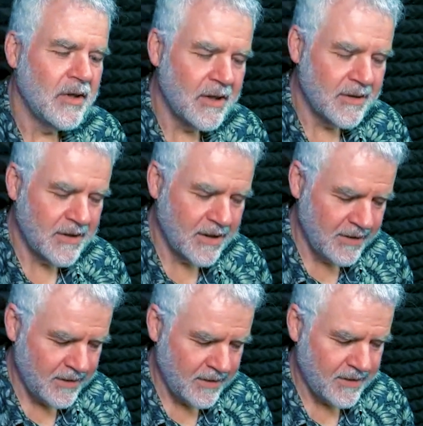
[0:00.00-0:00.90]
the,
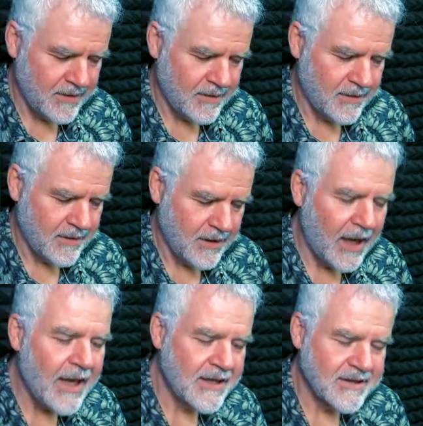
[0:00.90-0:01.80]
the
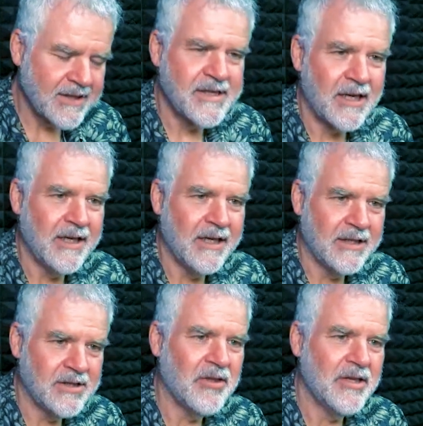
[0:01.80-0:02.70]
and that's exactly it.
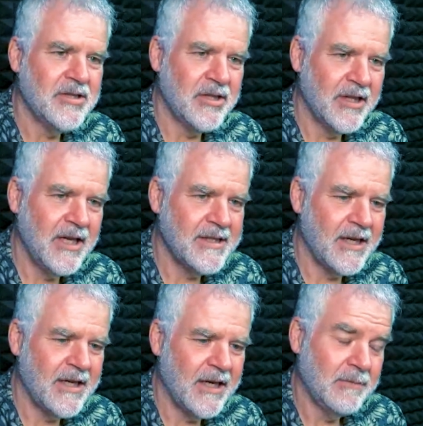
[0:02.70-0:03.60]
So this these
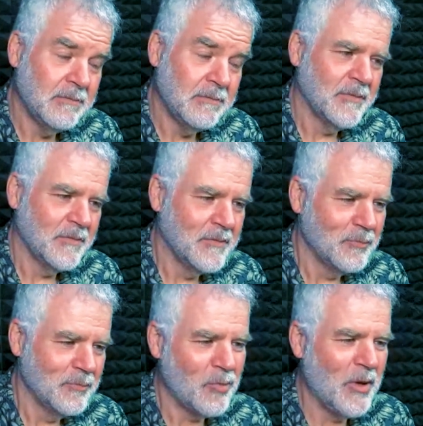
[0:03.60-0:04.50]
are
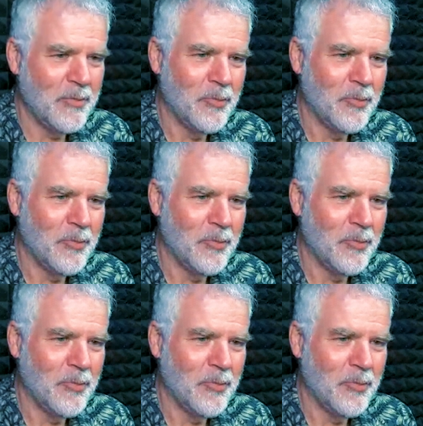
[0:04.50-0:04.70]
probably